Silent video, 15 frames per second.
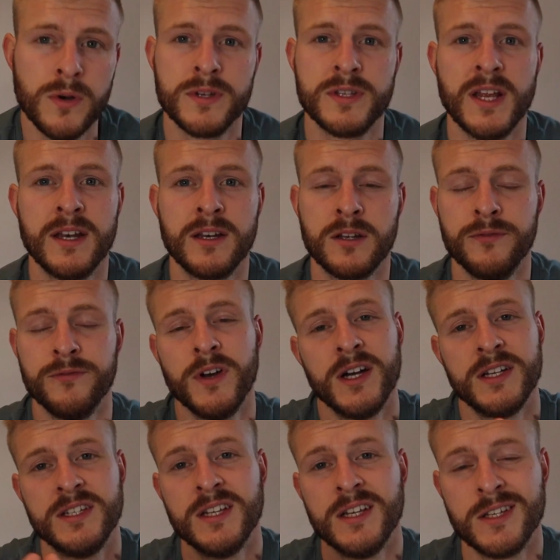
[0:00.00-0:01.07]
is then
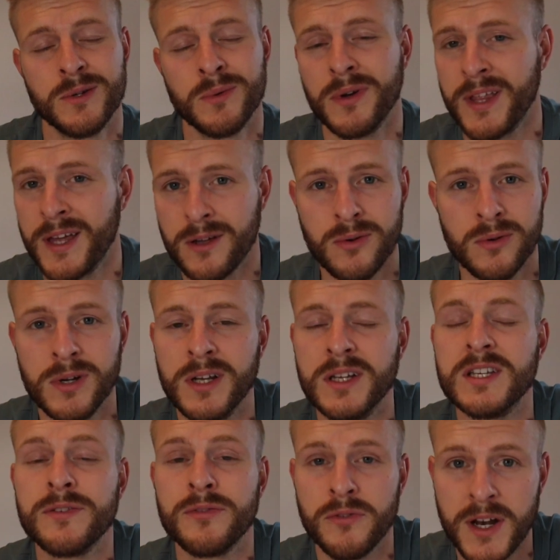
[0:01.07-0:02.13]
converted into what they're calling a
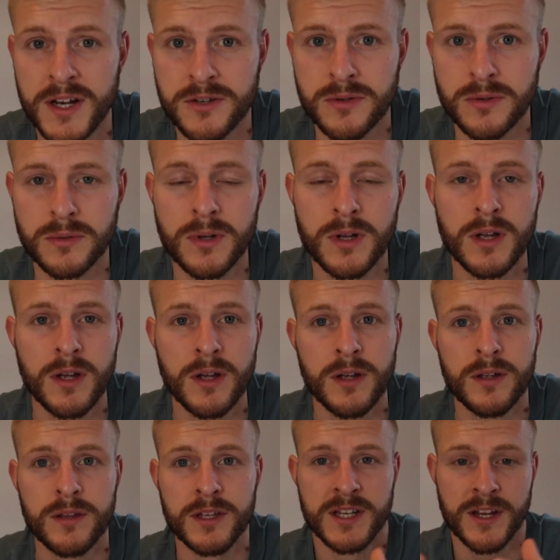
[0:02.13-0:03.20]
differential.
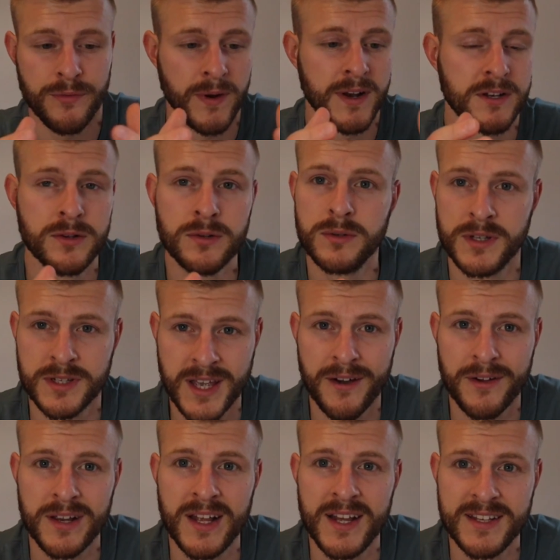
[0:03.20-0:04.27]
The differential is
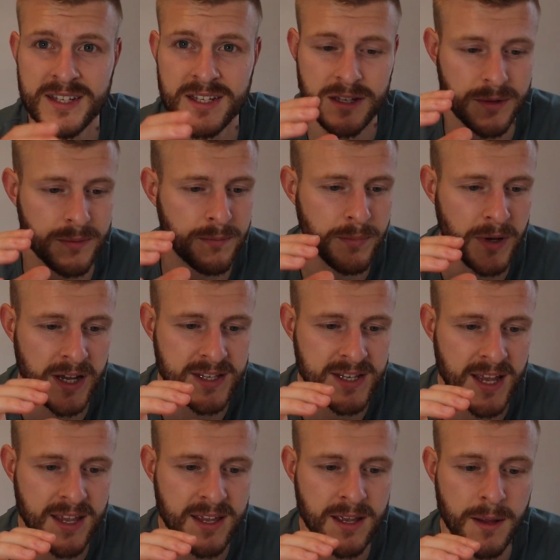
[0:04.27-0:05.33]
calculated by
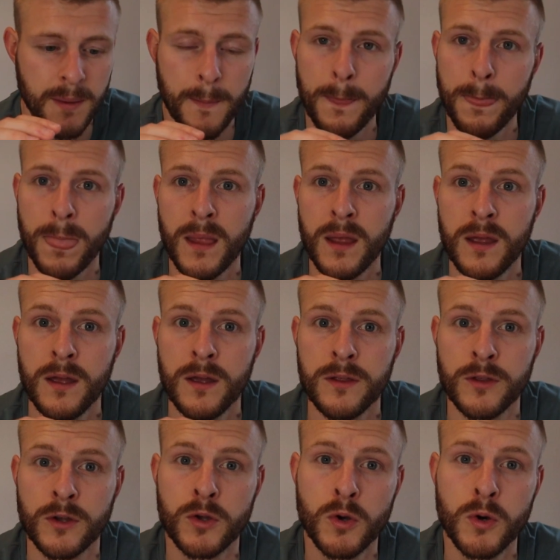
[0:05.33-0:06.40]
taking
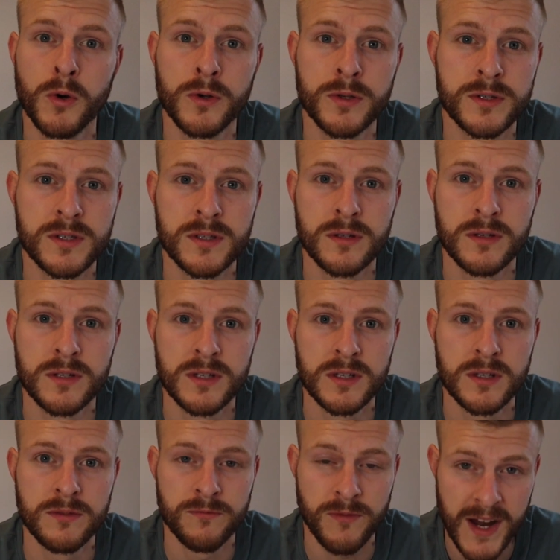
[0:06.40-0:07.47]
the course
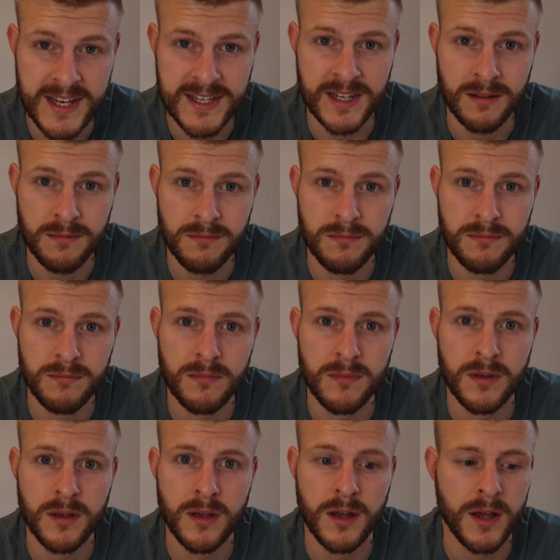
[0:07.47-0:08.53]
rating,
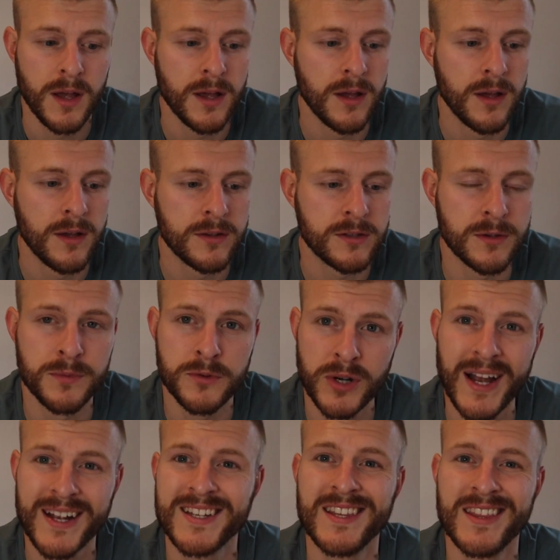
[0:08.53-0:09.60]

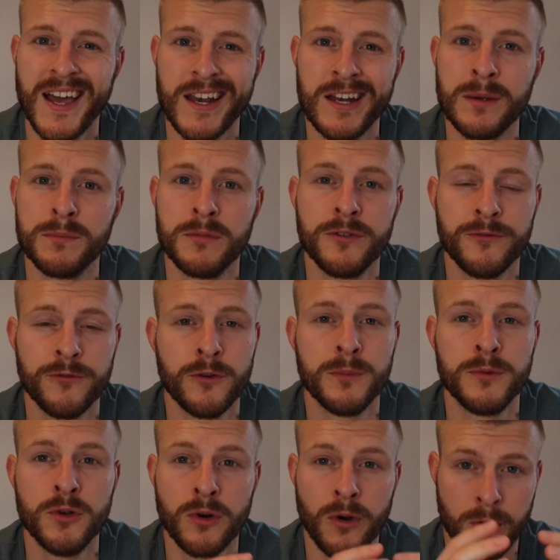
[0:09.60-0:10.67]
subtracting that number from
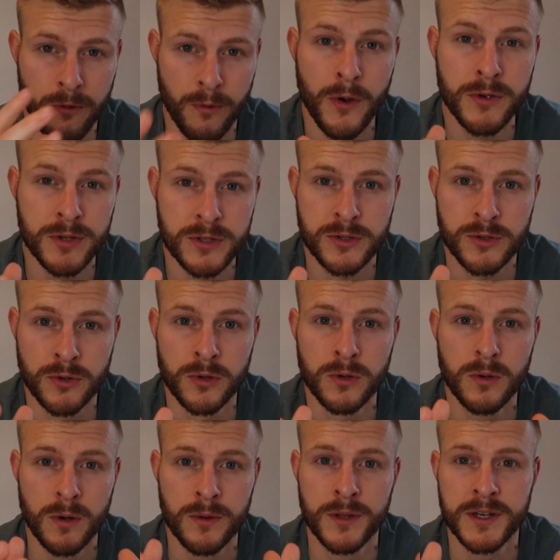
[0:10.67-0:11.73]
your gross
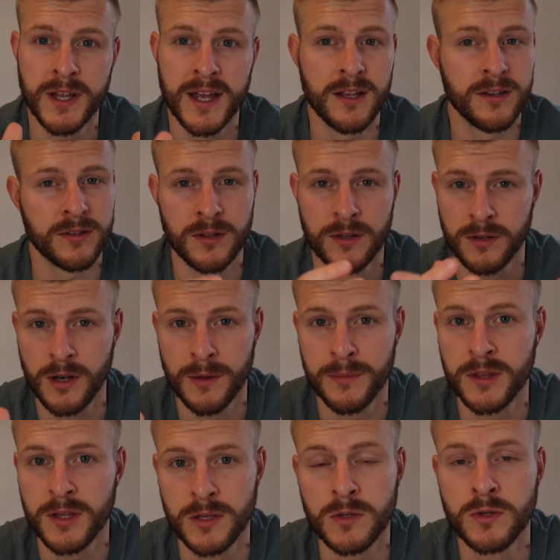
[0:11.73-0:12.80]
score on the day, so the number
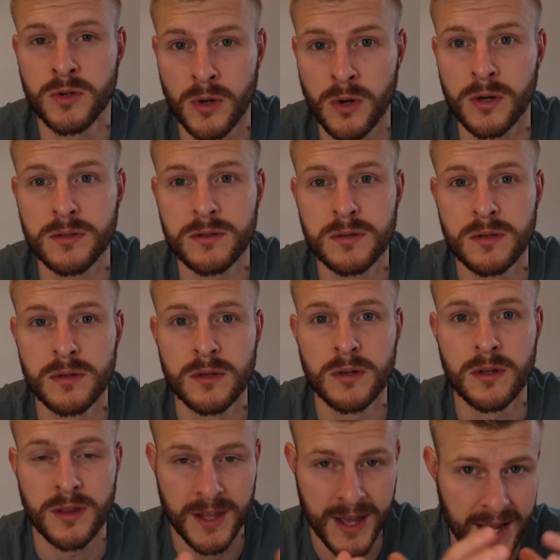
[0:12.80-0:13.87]
that you shot,
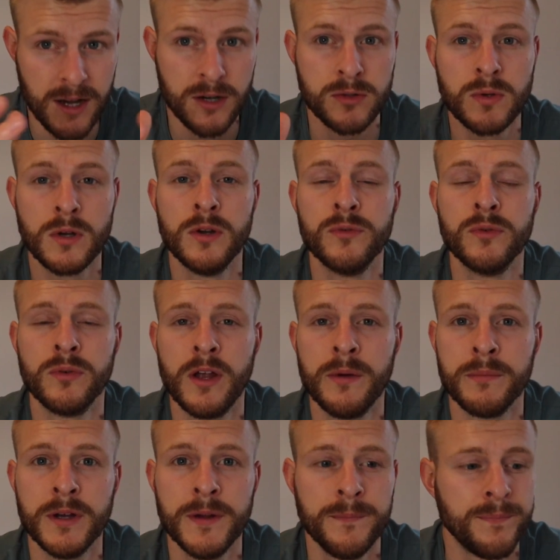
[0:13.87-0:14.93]
the actual overall
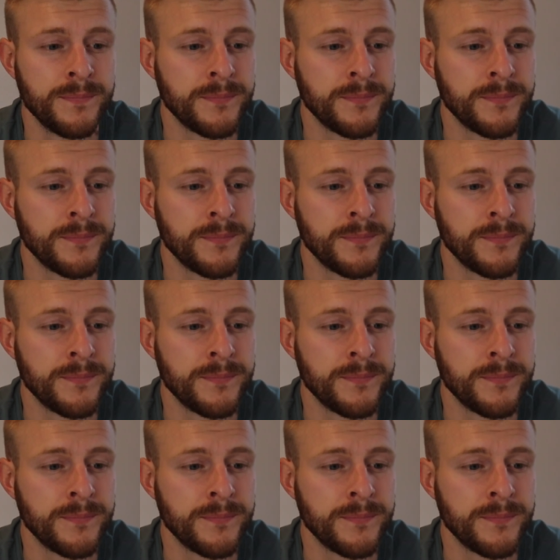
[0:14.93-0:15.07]
number,